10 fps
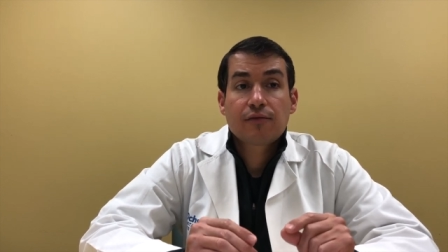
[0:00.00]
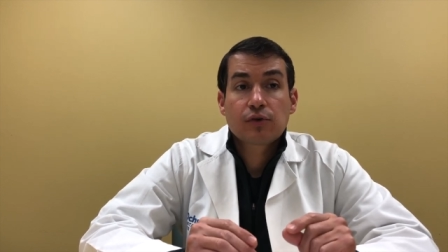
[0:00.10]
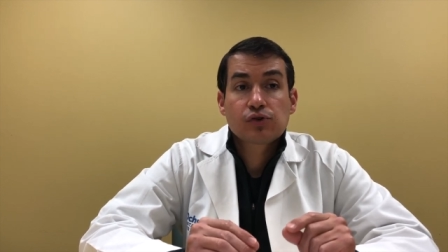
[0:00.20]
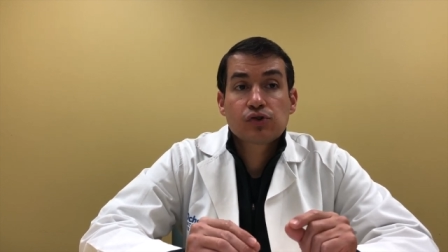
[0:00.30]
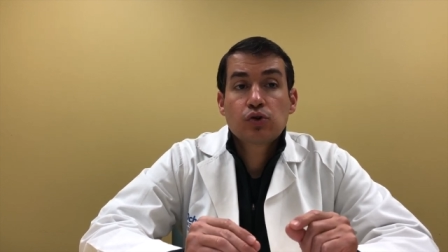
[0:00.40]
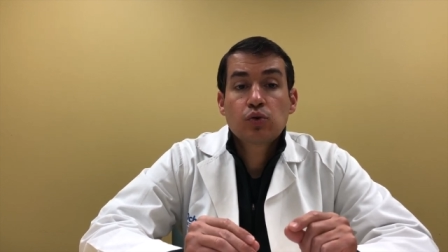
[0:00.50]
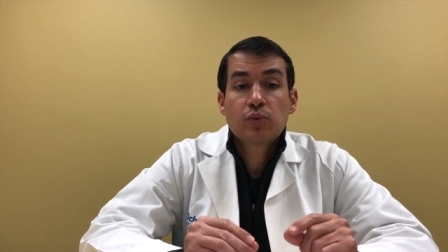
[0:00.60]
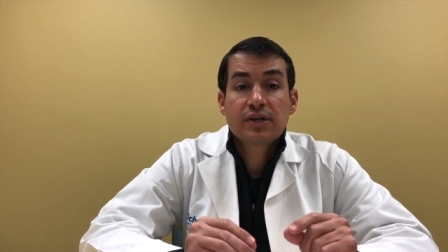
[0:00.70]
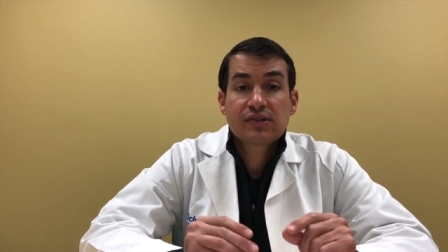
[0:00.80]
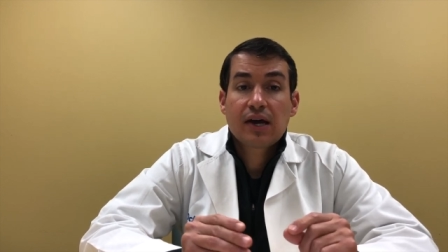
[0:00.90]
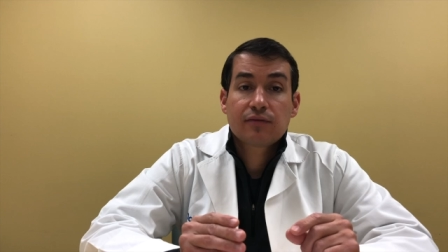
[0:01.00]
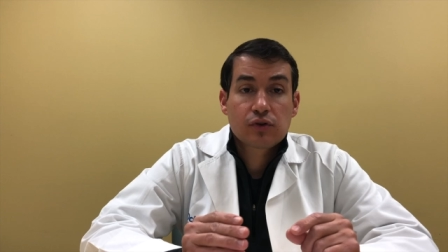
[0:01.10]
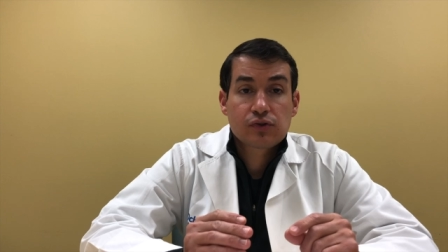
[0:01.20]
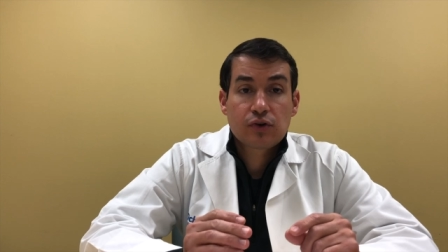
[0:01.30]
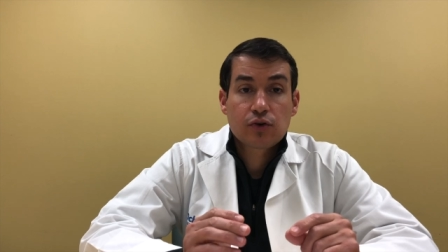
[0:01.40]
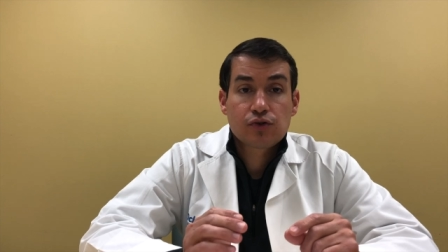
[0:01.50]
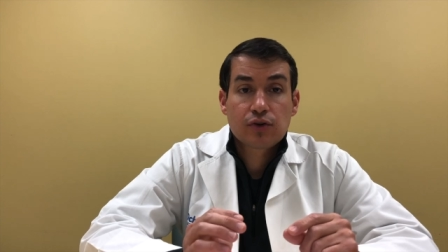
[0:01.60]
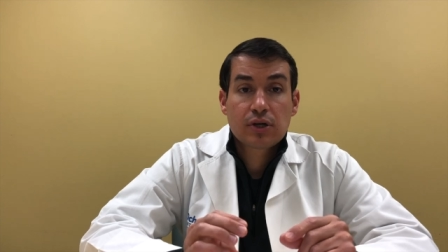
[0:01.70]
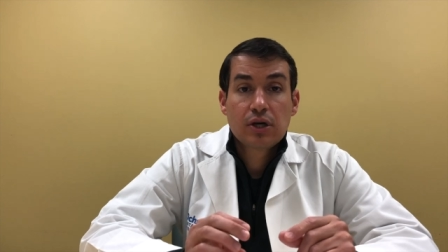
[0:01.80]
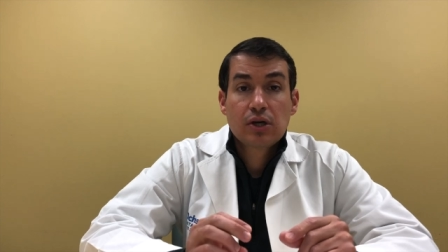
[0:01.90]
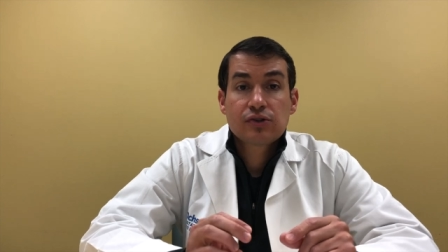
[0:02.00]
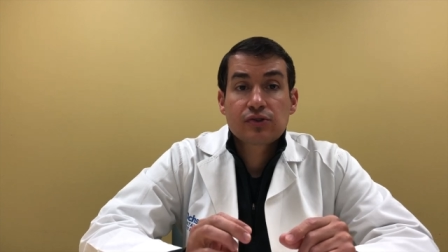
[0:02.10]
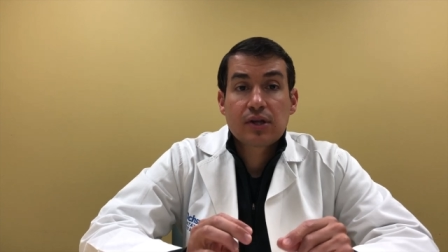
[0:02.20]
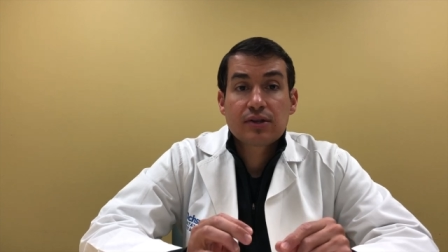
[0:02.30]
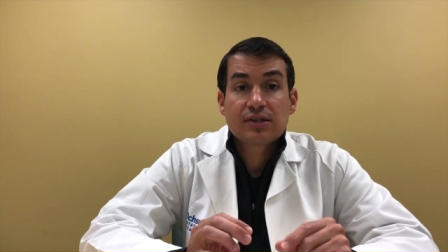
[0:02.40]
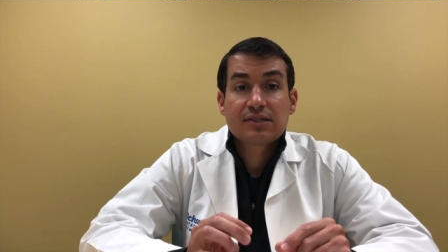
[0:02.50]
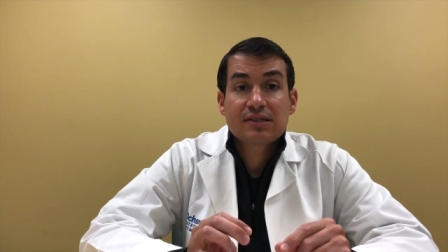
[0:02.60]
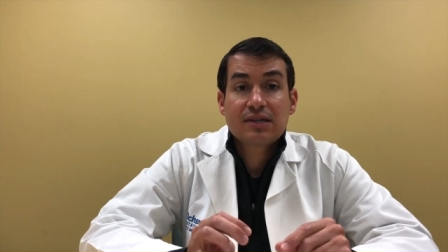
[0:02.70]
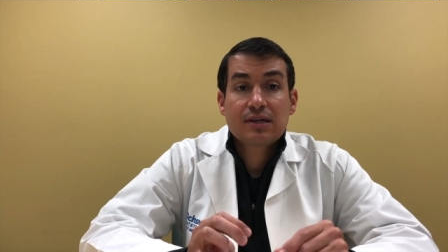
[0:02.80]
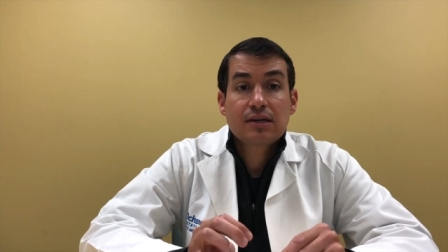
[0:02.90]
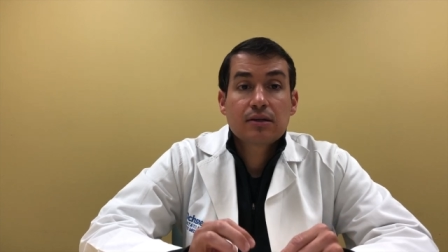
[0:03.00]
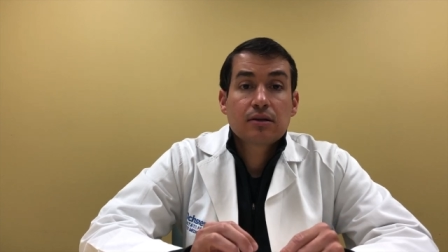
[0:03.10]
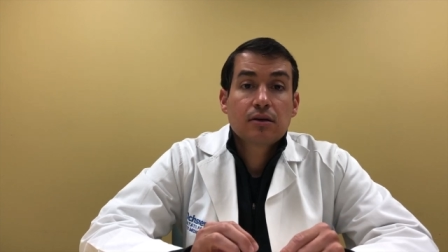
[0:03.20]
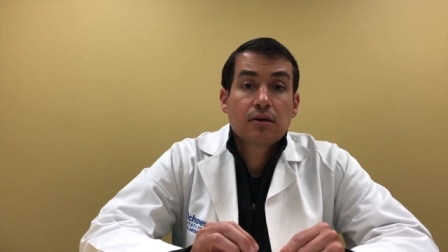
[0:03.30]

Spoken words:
for 2 weeks after surgery so that the skin